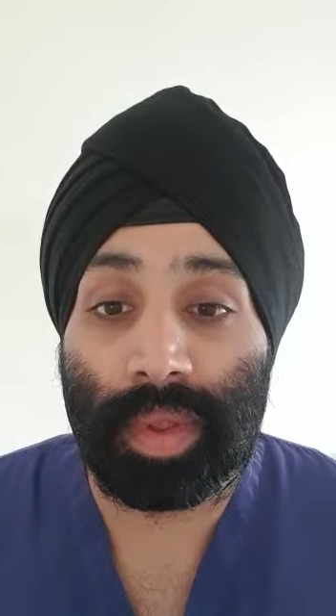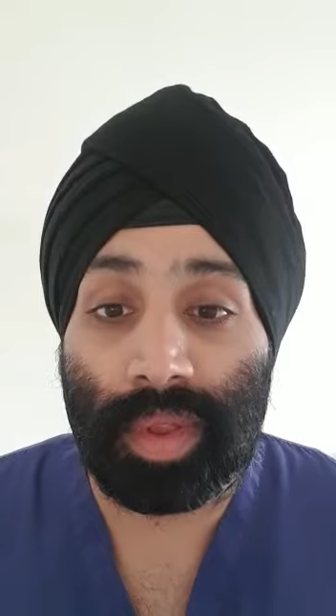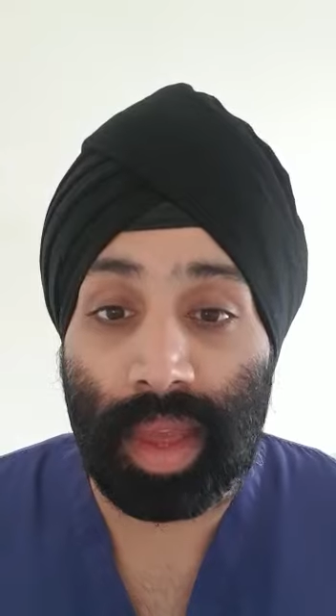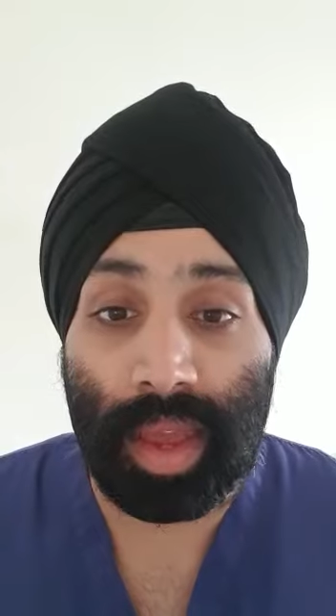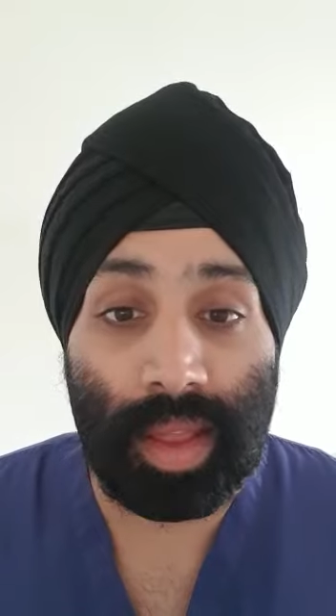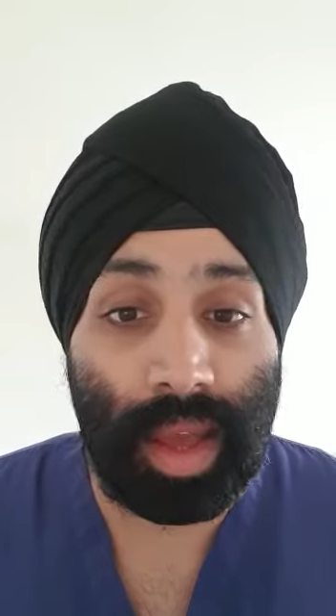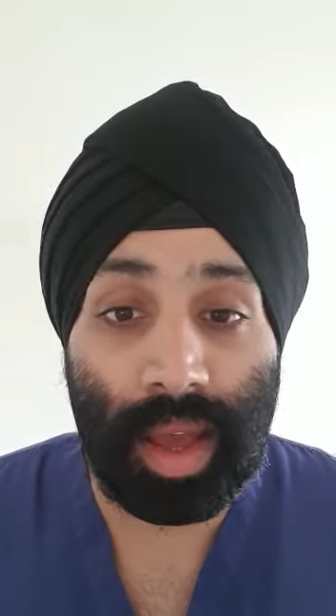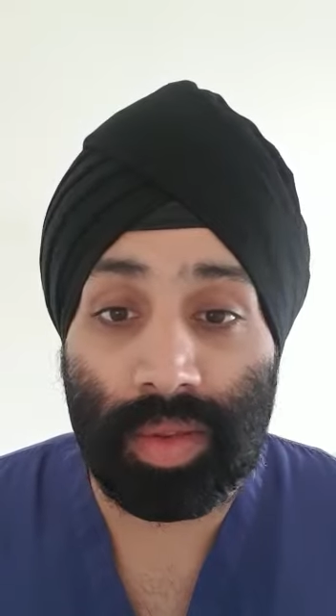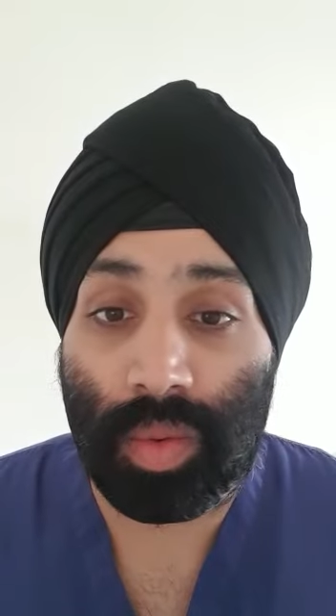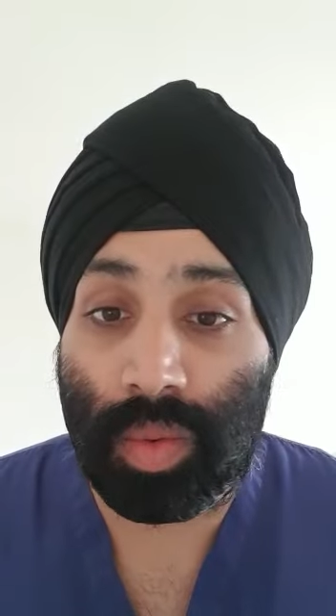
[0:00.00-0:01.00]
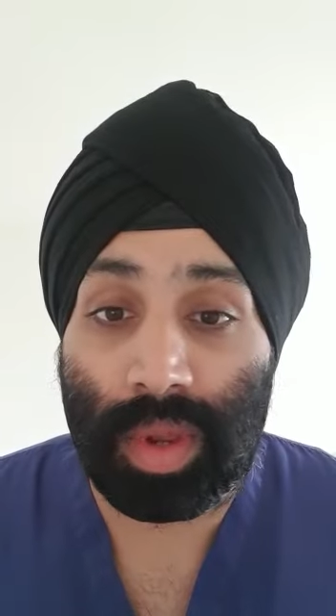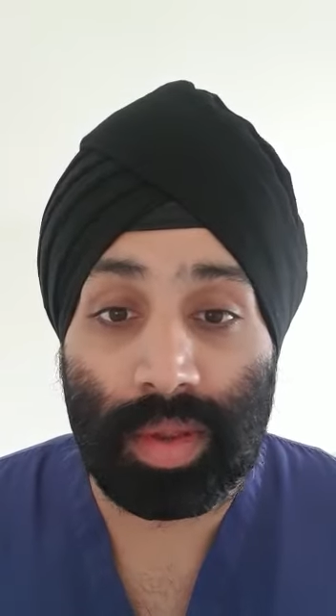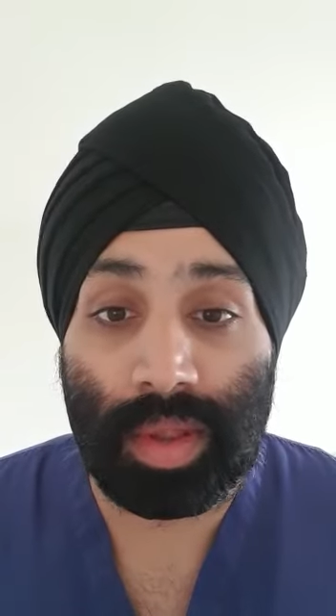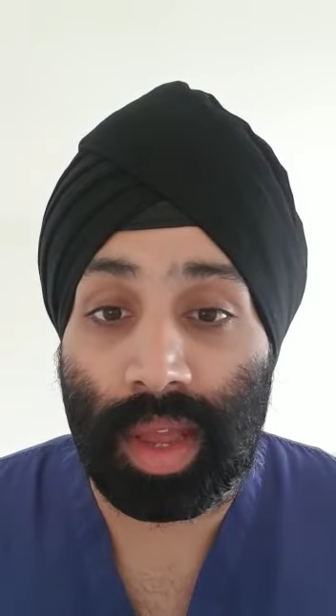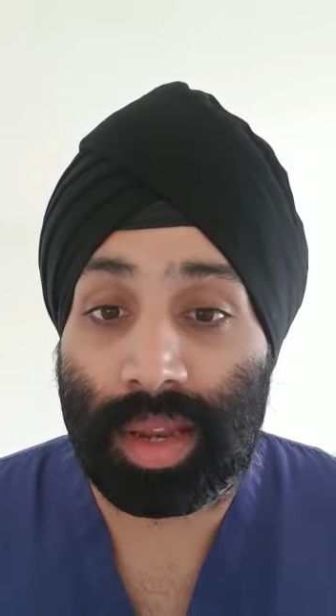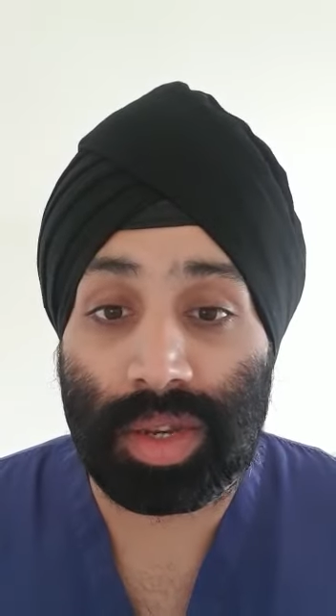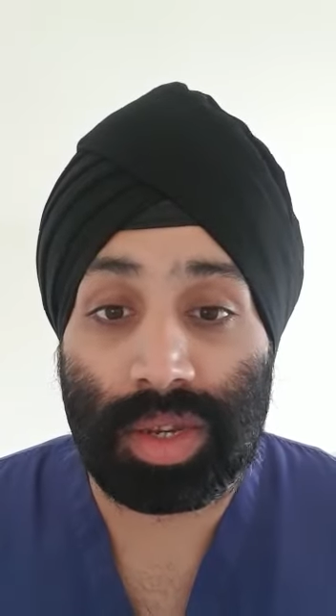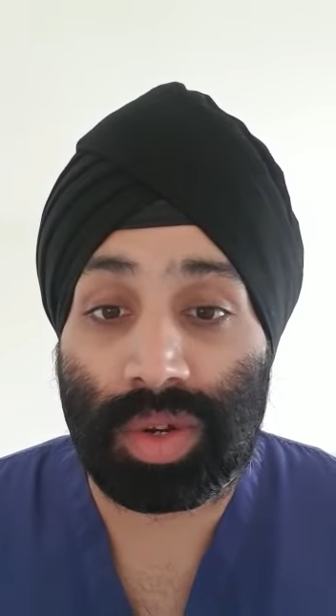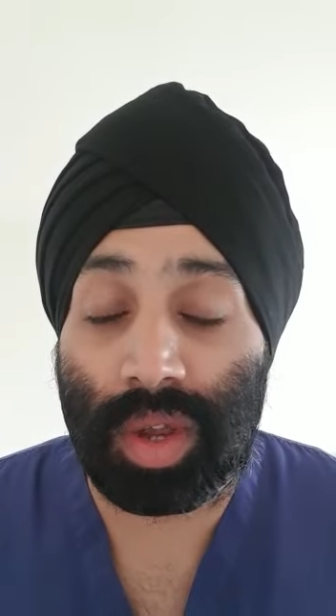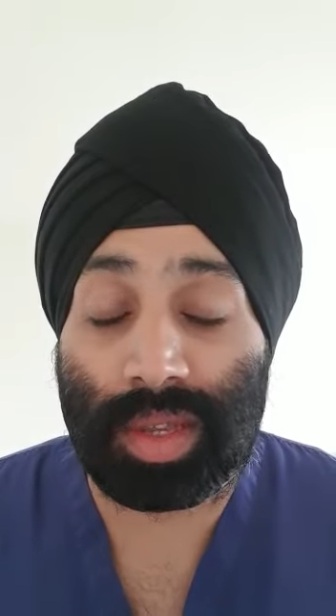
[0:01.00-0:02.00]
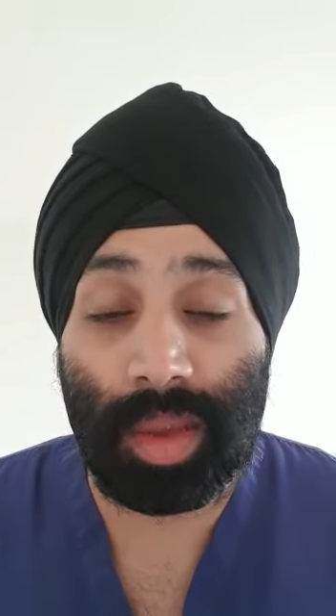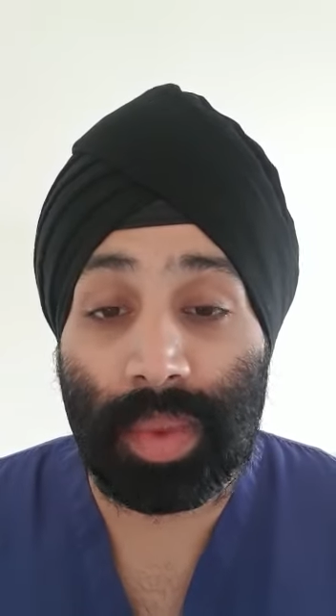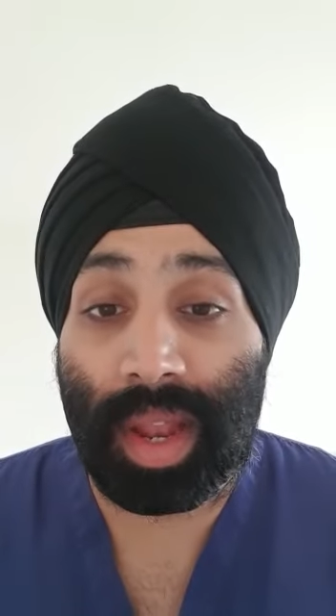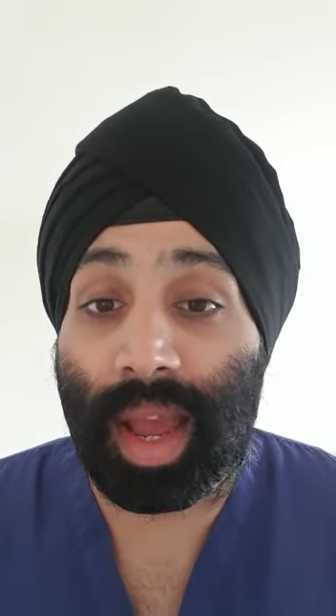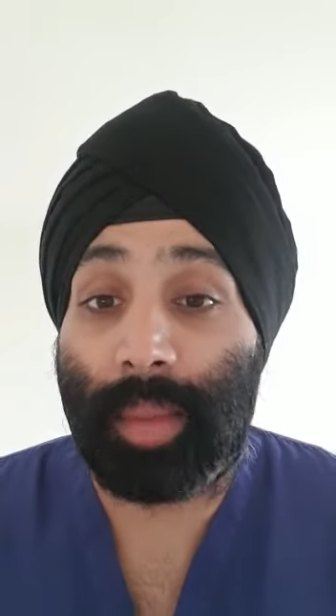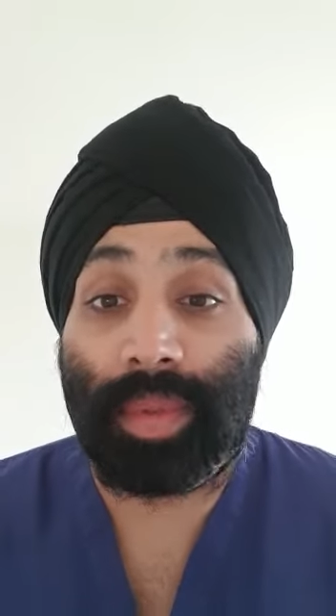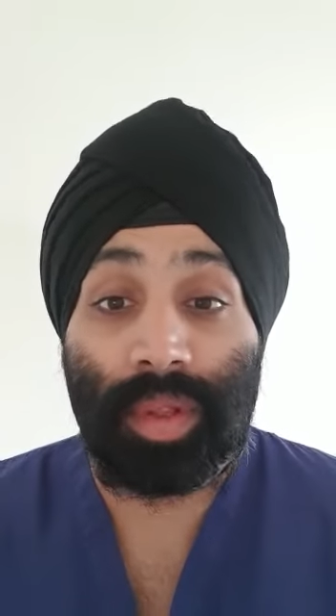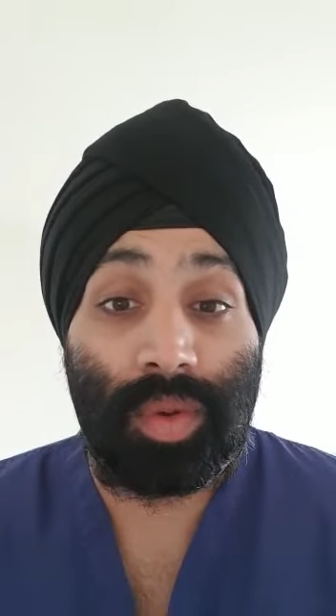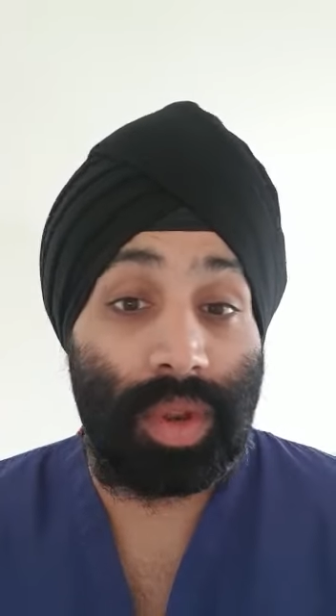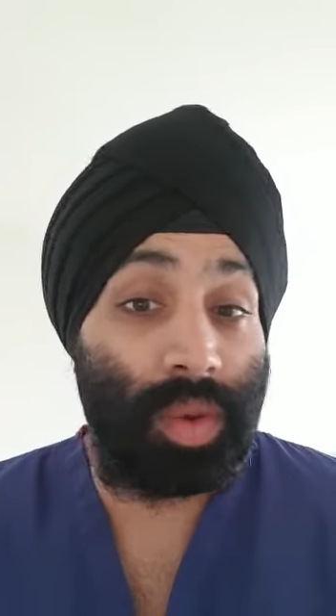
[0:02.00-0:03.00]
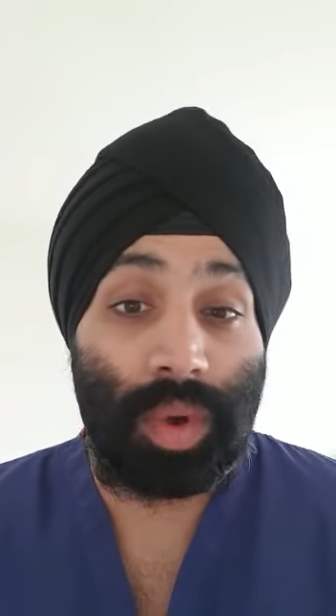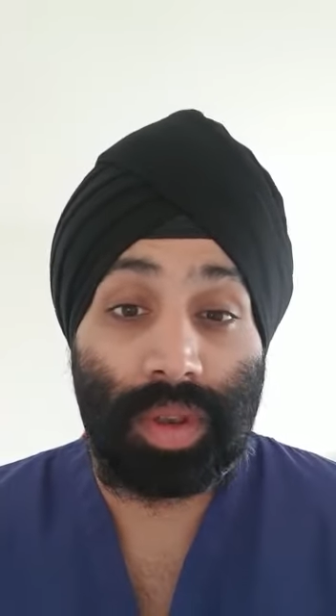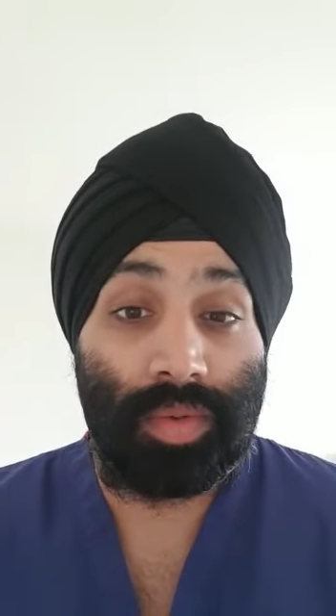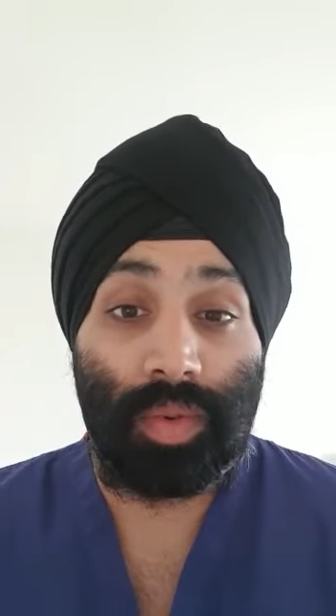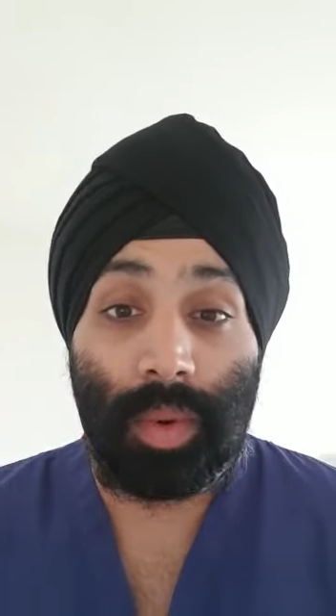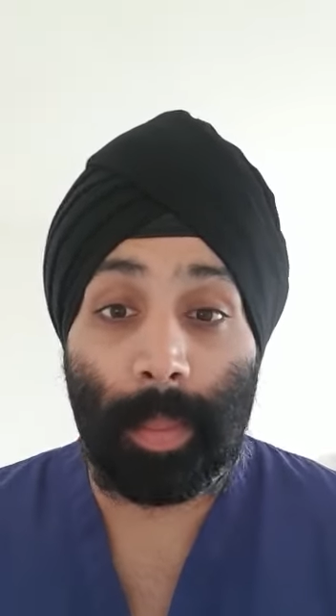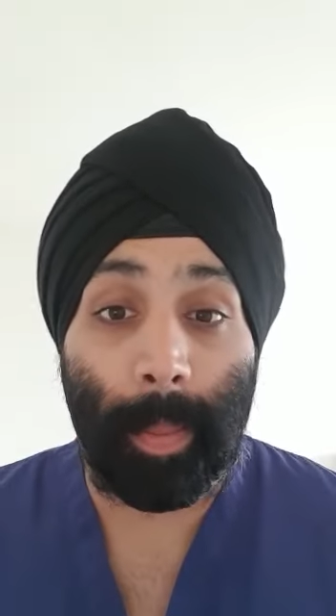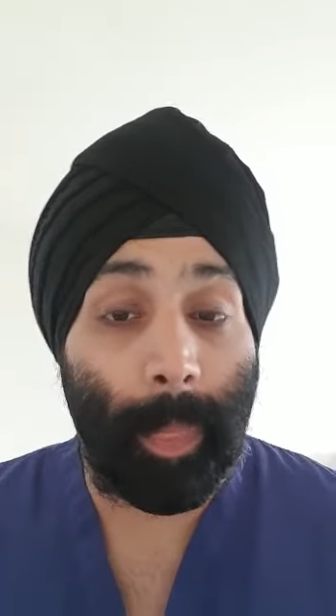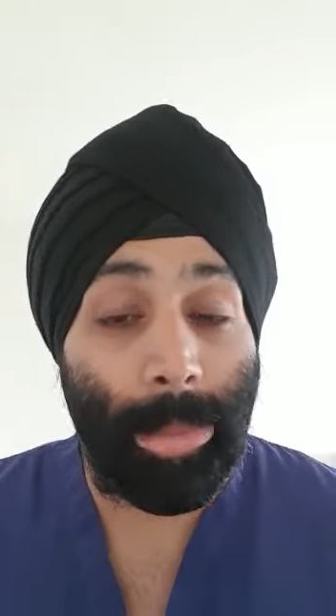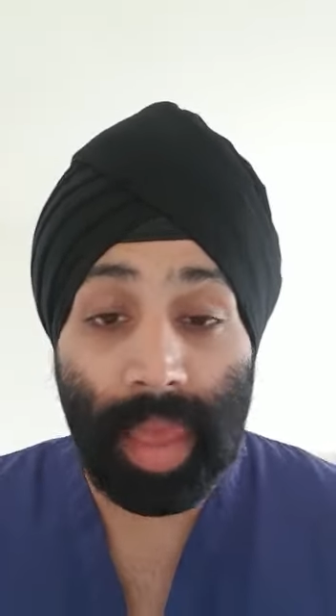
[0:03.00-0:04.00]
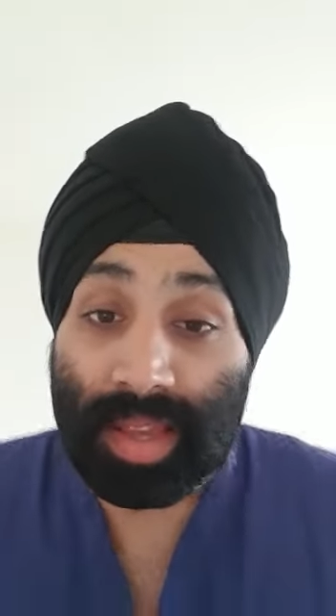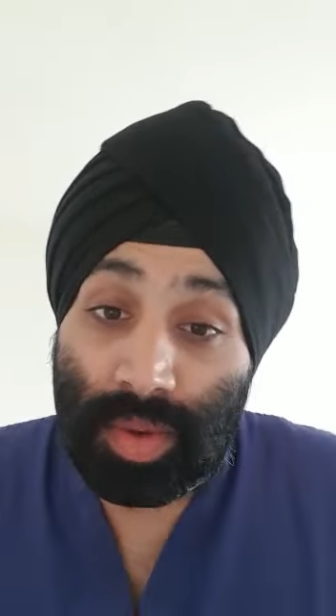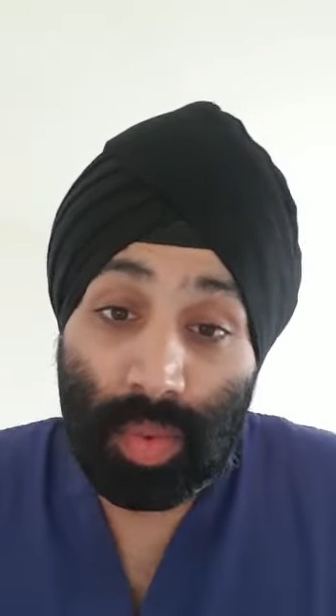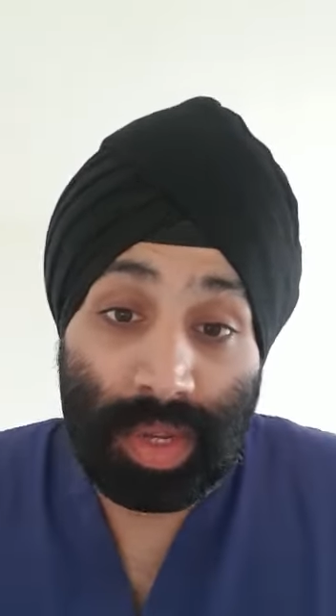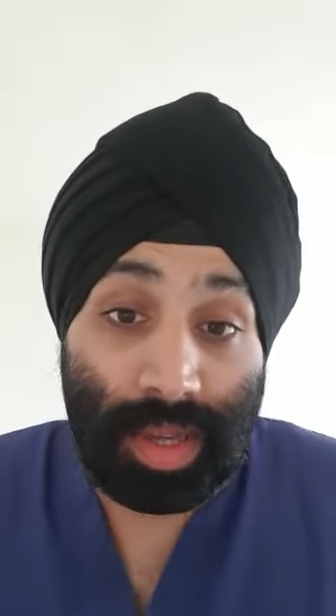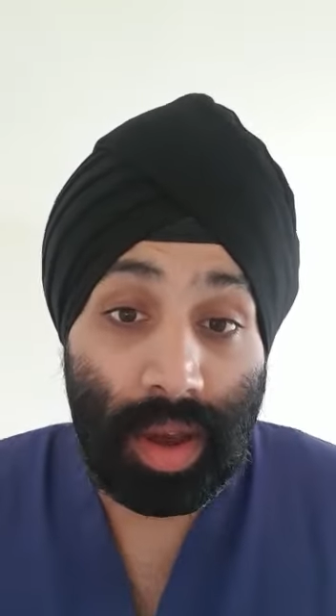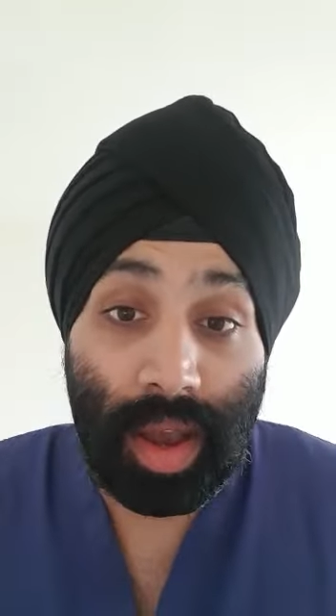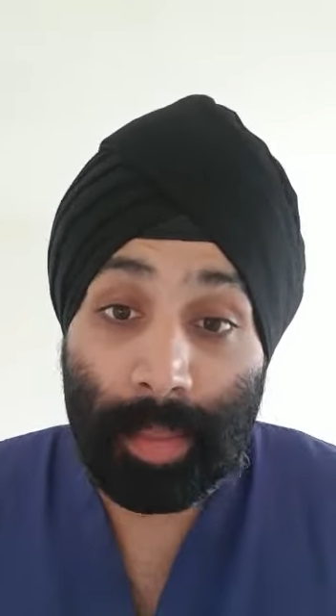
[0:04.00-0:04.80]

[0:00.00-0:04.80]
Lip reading: to say that, as always, the NHS trusts have been absolutely wonderful, as always are.